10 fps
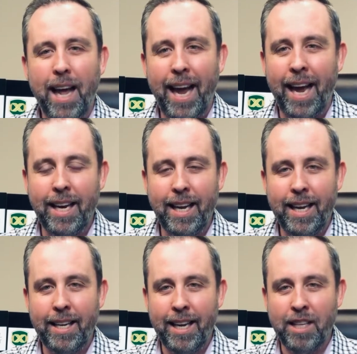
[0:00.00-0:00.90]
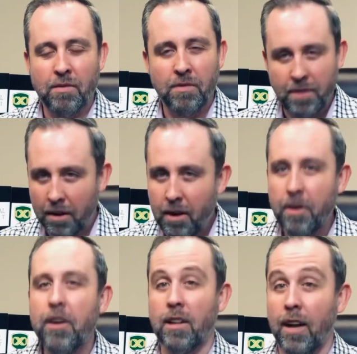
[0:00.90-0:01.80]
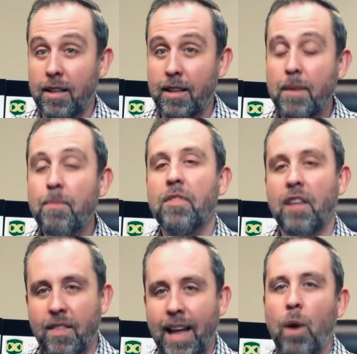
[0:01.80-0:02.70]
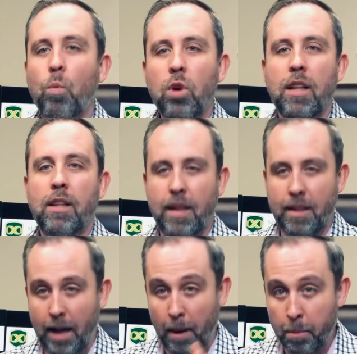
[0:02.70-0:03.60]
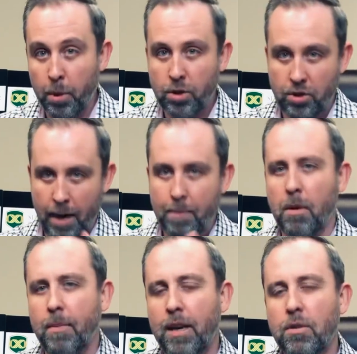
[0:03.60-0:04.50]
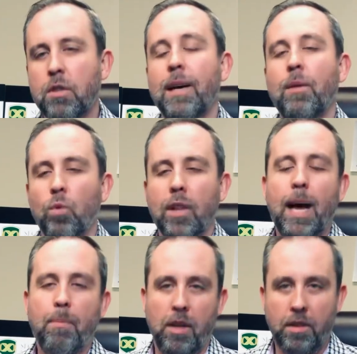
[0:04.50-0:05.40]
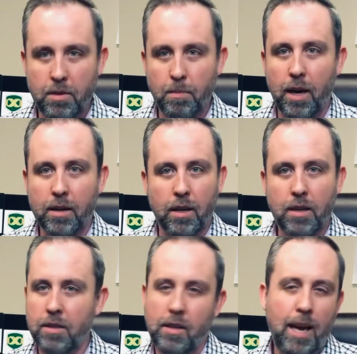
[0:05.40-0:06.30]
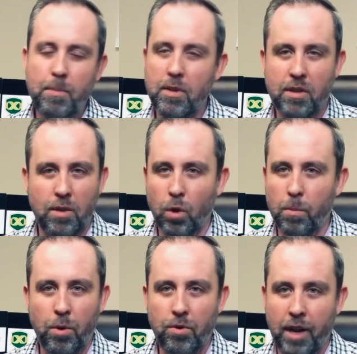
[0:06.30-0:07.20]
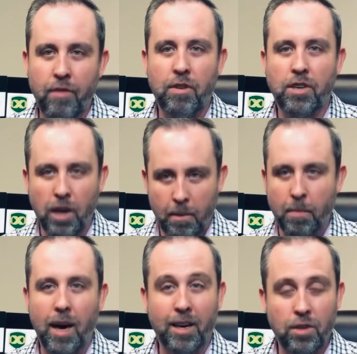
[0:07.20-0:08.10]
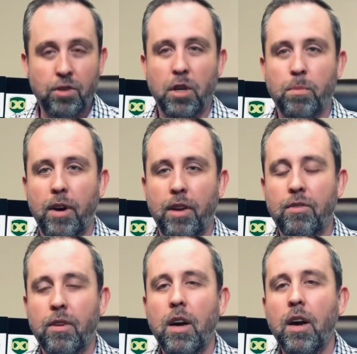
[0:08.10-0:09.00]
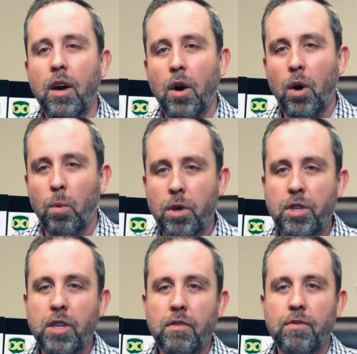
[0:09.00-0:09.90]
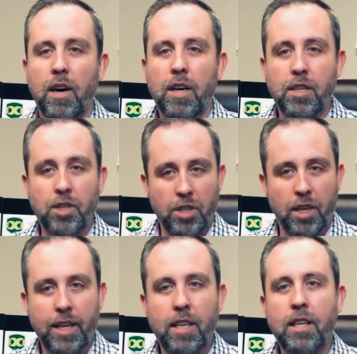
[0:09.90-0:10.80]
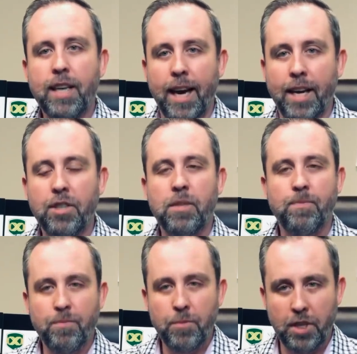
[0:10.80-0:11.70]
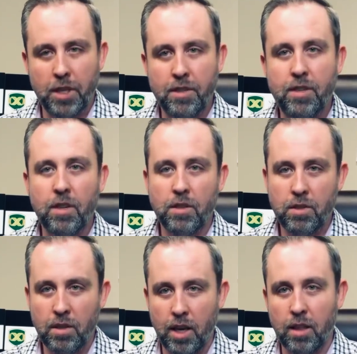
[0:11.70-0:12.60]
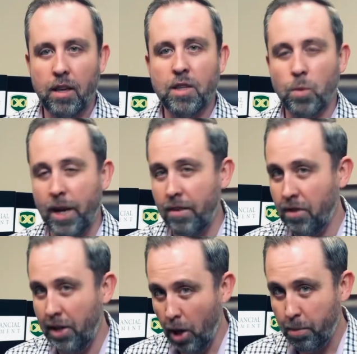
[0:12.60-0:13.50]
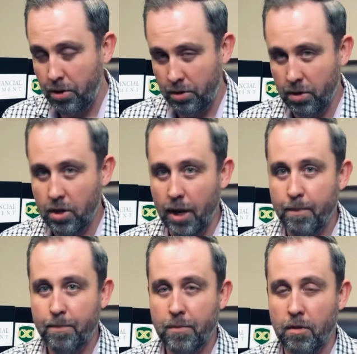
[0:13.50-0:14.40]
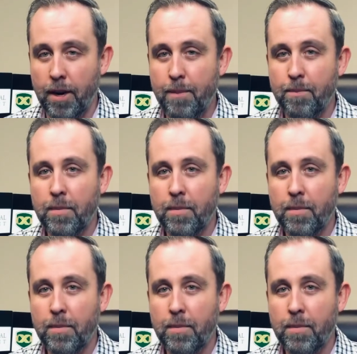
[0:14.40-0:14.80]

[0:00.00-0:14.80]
And it's very, very likely that a bull trap that I'm about to explain will happen in this market, because it happens at almost every time a market is so depressed. What you're going to find is you're going to get into cash. You're going to sit on the sidelines waiting for the opportune time, right?